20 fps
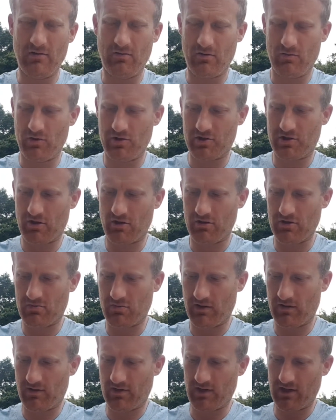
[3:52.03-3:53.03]
which goes
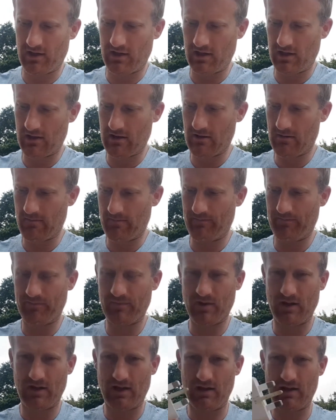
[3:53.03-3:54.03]
with the
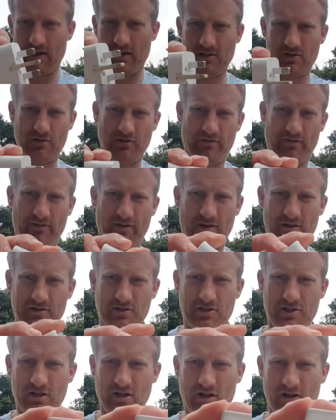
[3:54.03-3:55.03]
extra
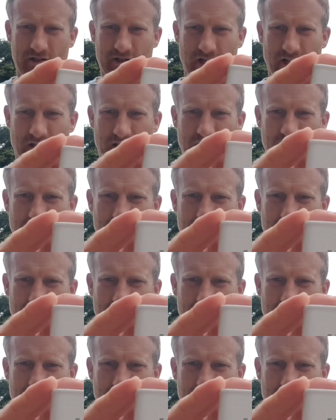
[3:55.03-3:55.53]
fast charging